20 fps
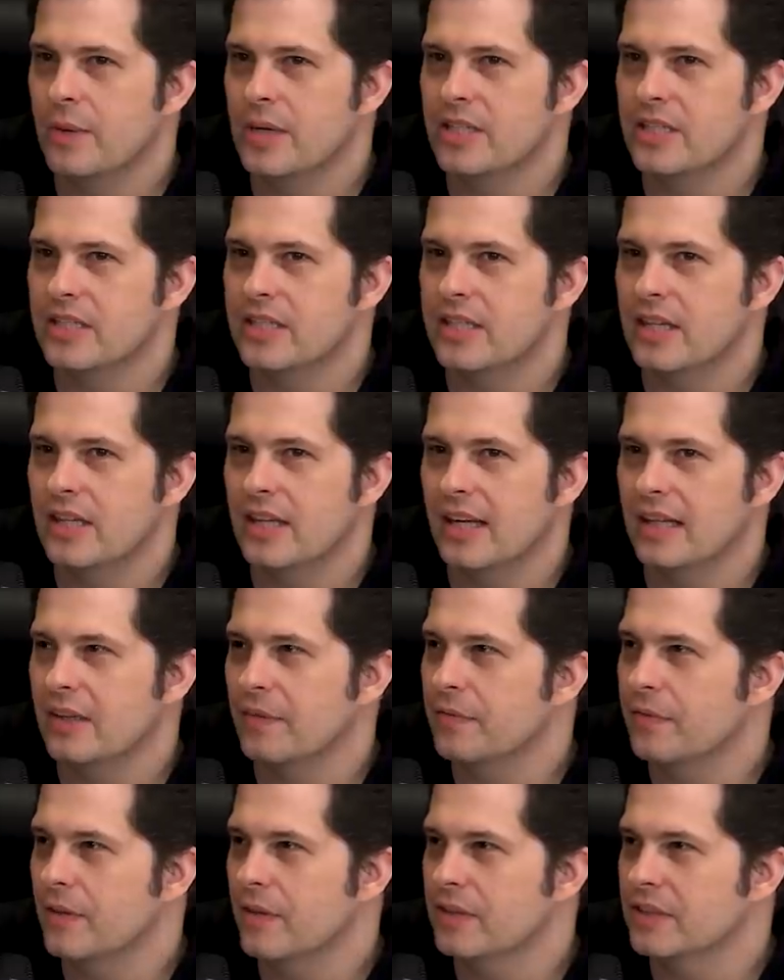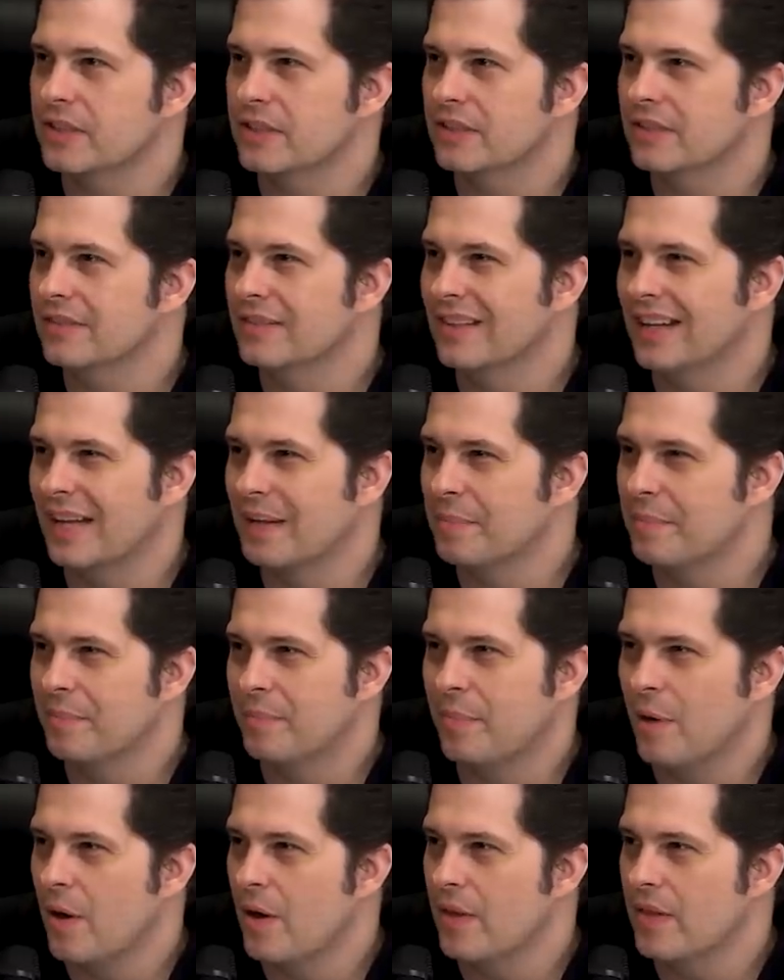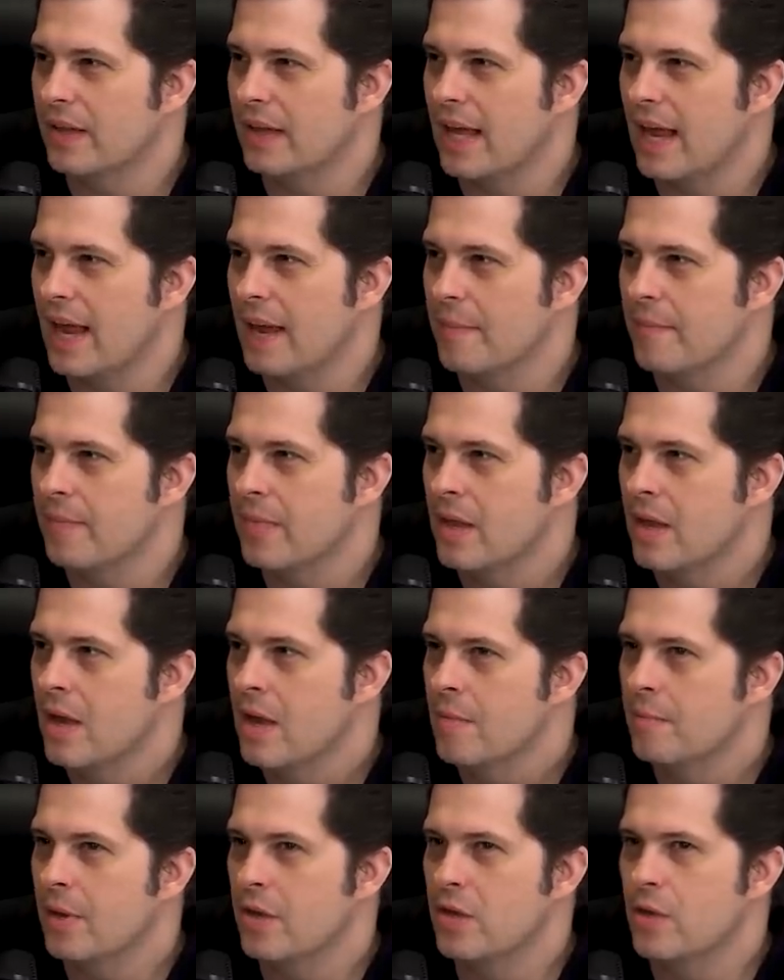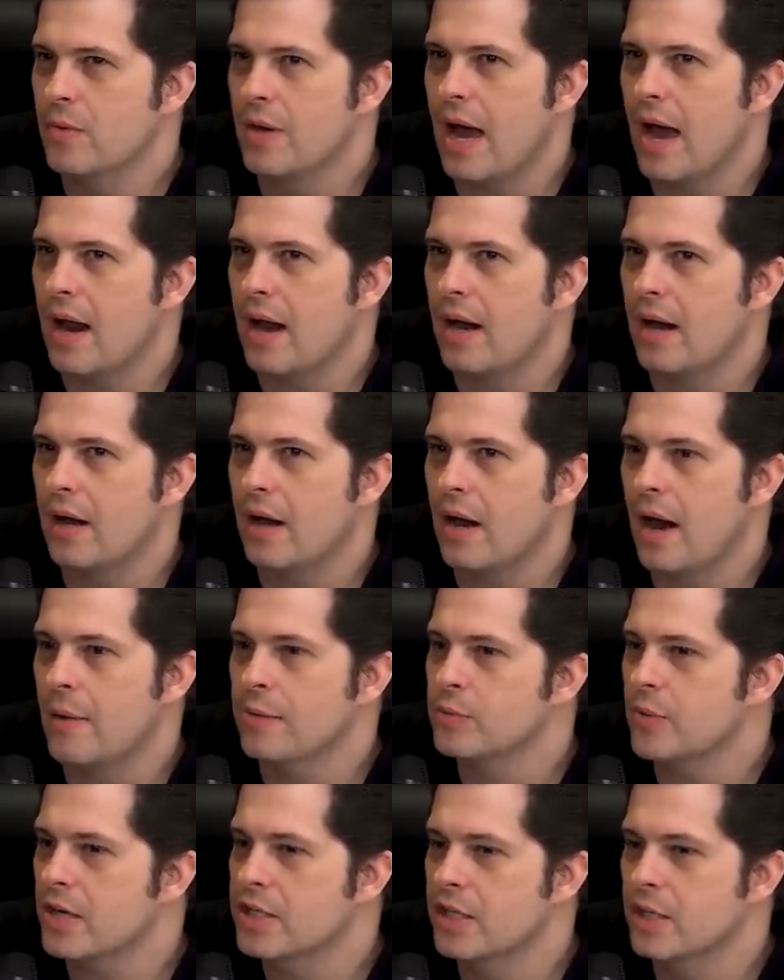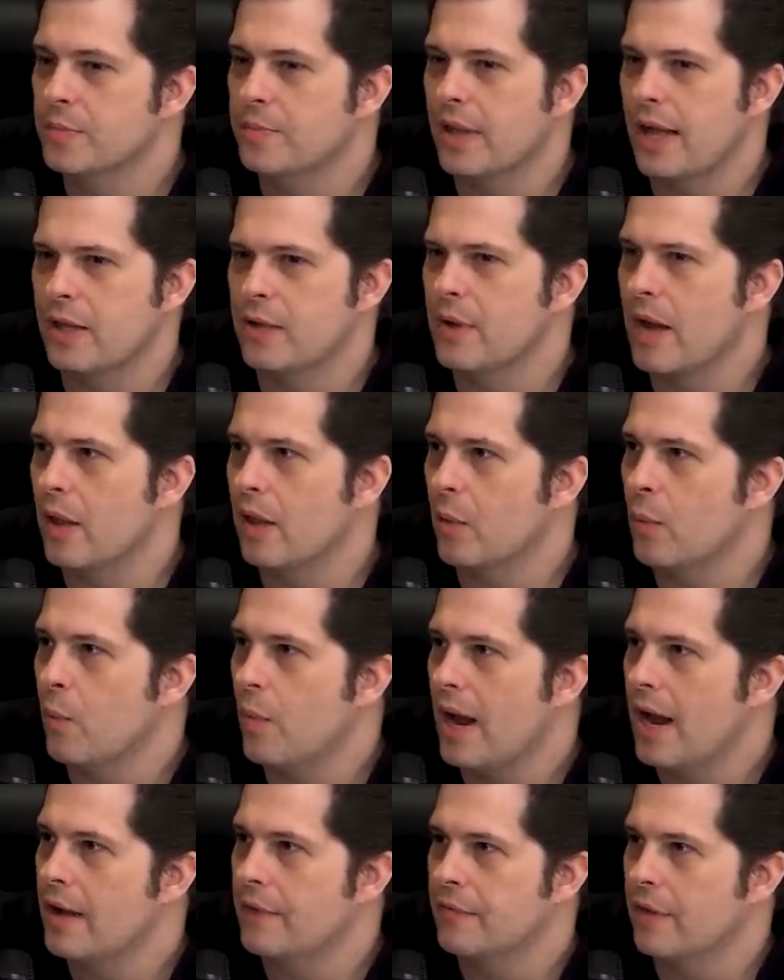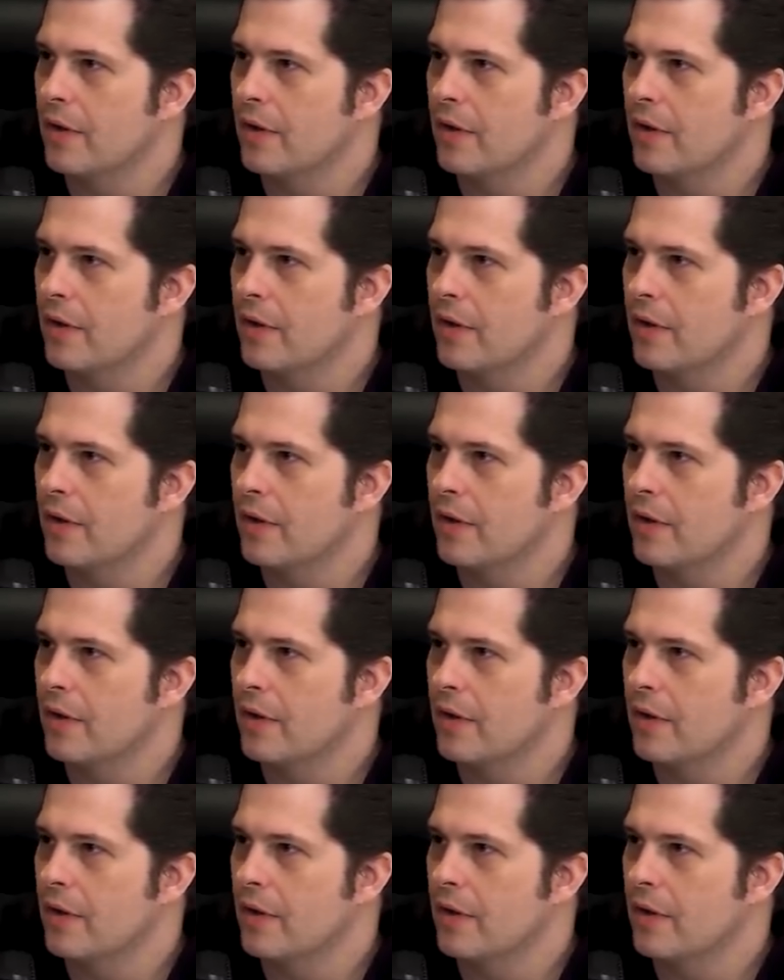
We just did like the first like part of the game, but you got I was watching you play. You got like way